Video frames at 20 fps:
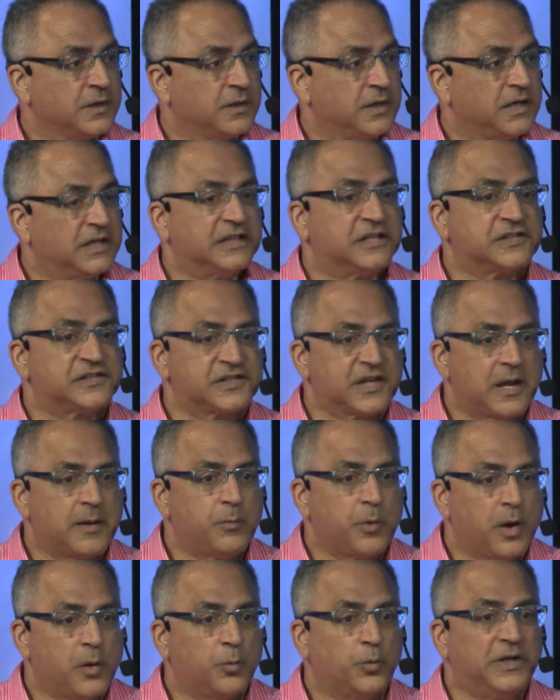In the same
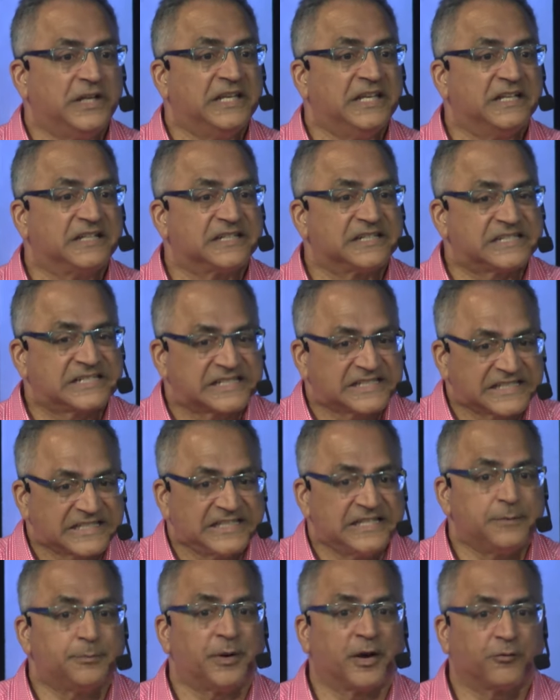way, we need to
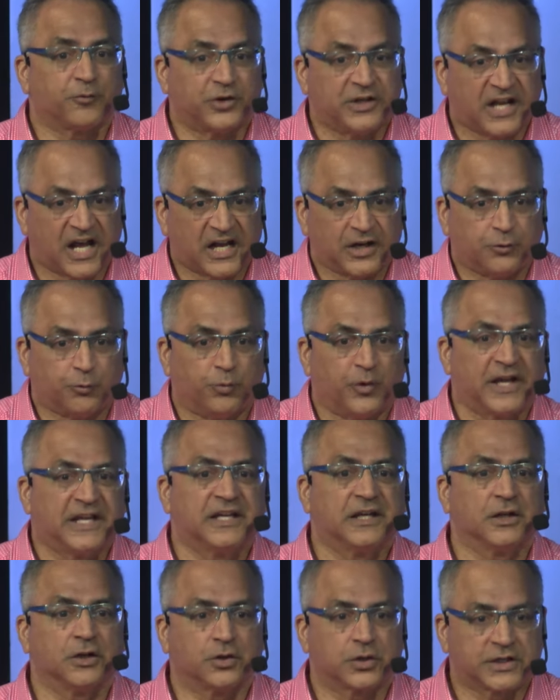sleep every night,
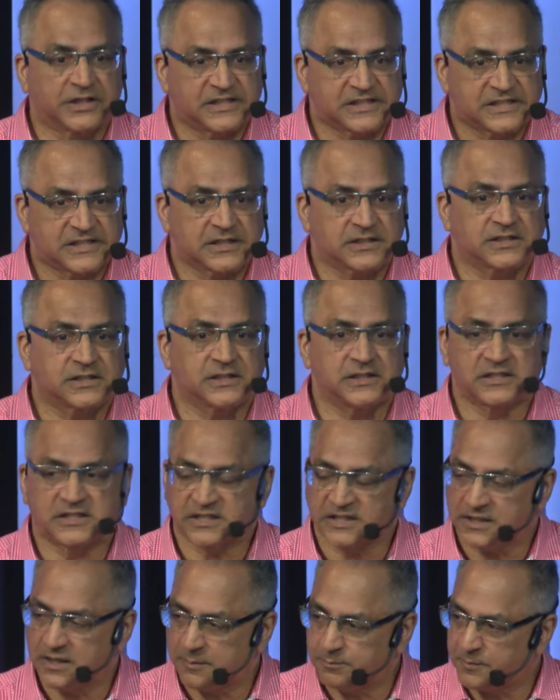regular, consistent
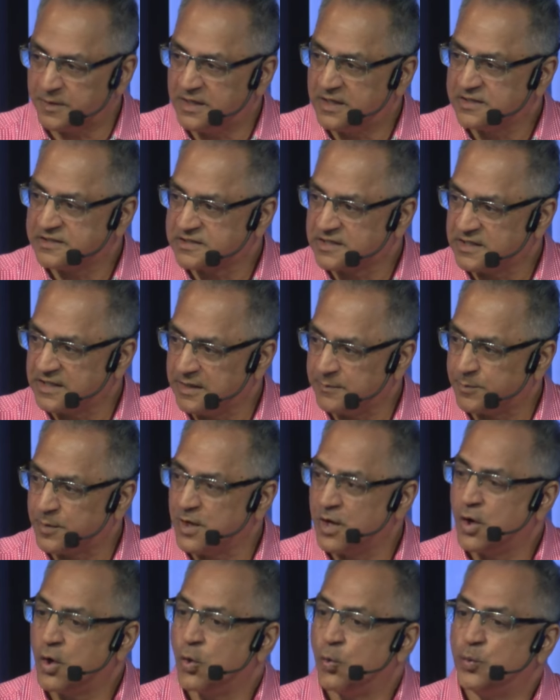sleep.
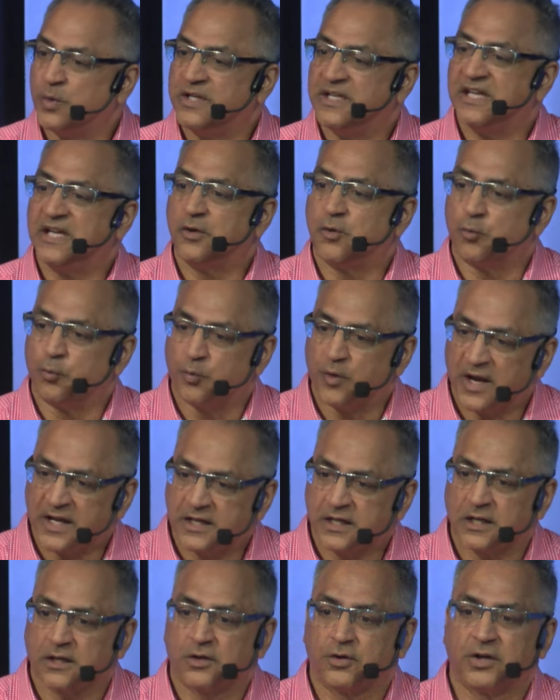We need
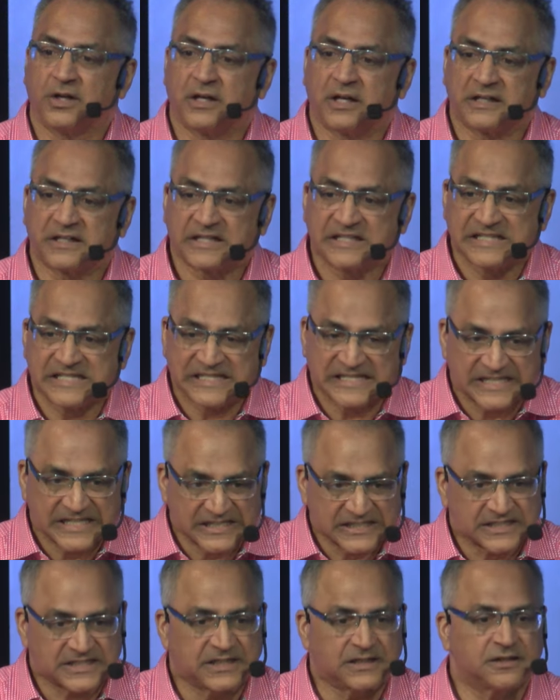regular and
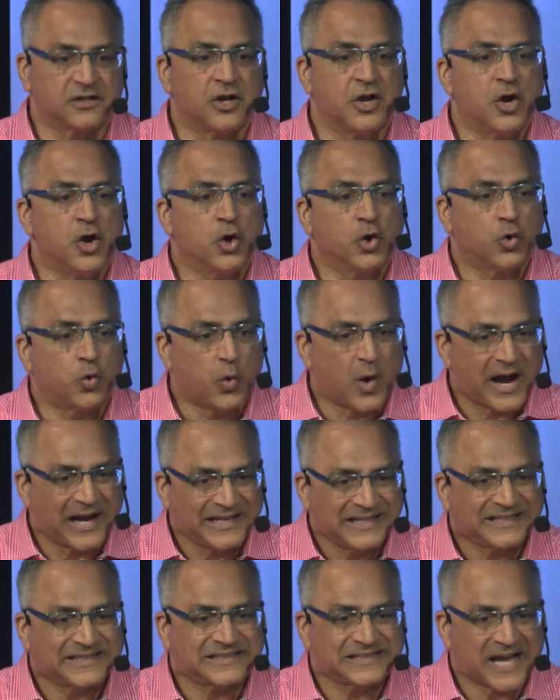consistent
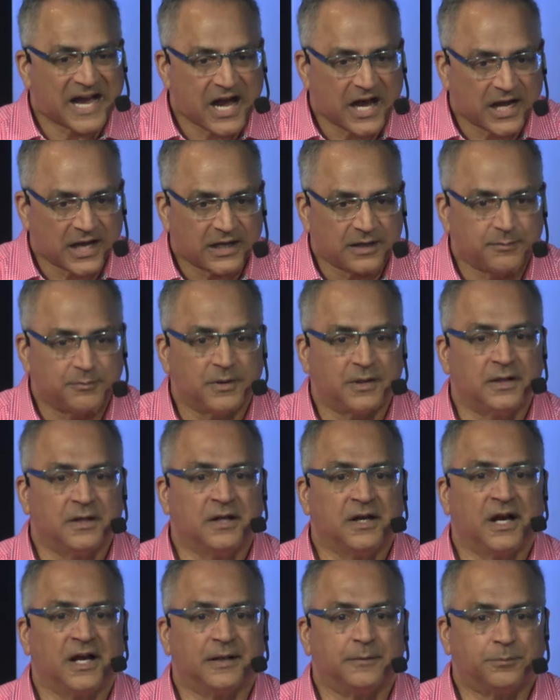quiet time
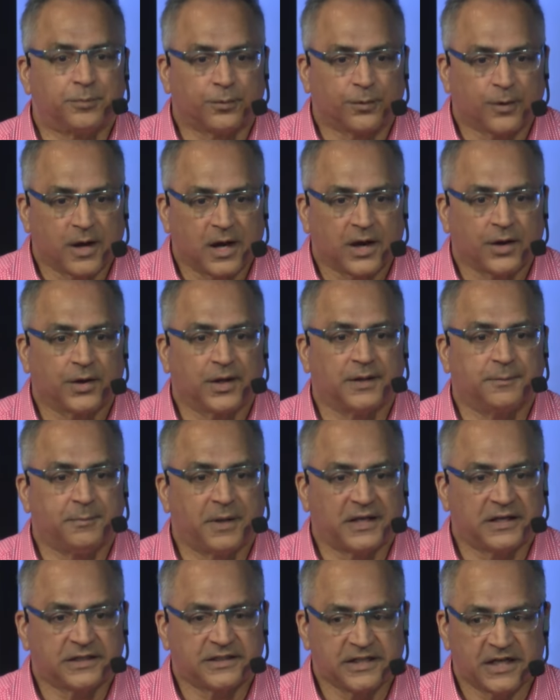and prayer and
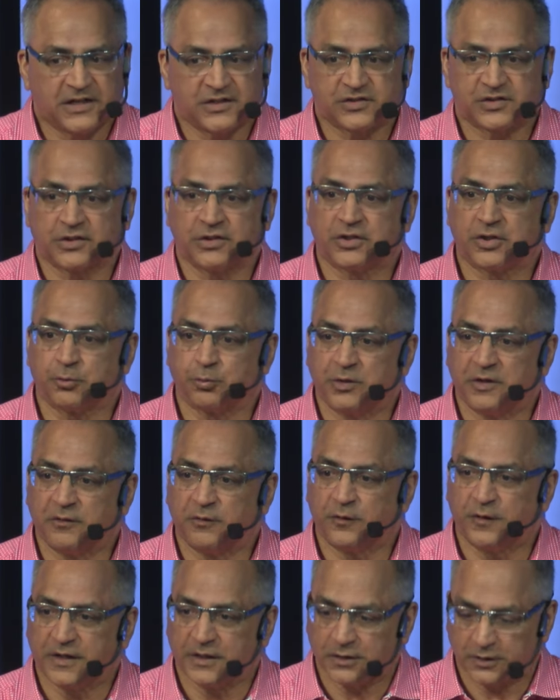meditation to
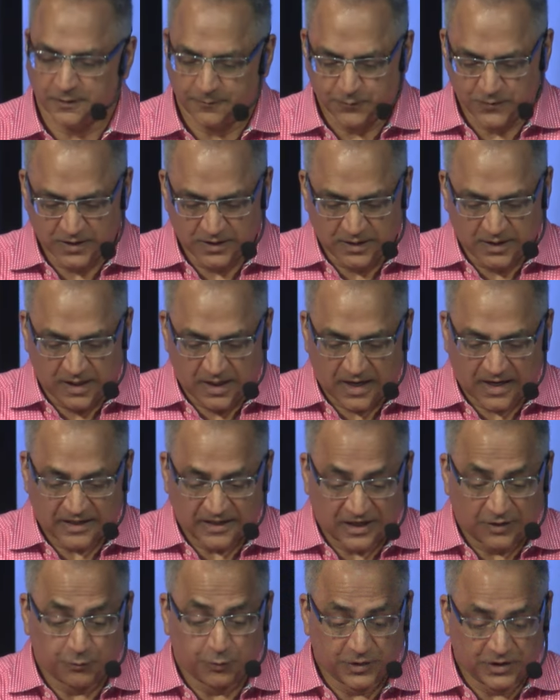refill
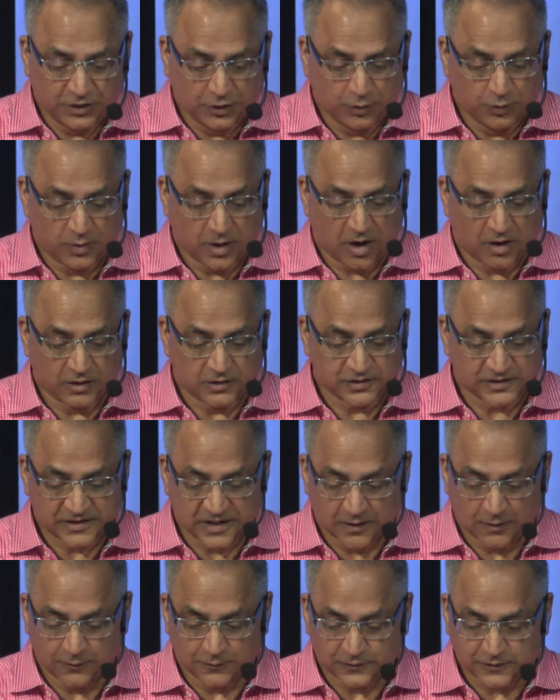and, renew
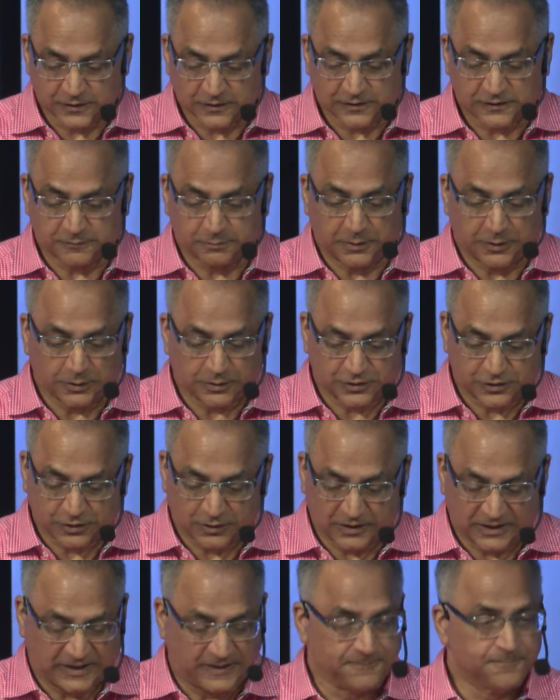ourselves
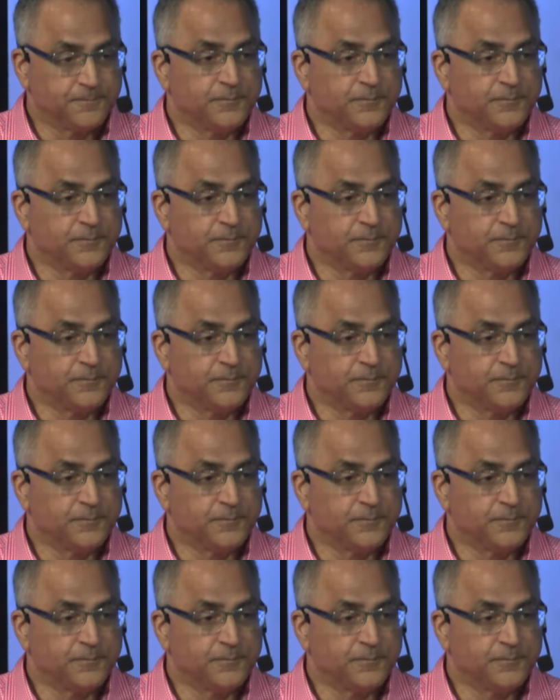spiritually.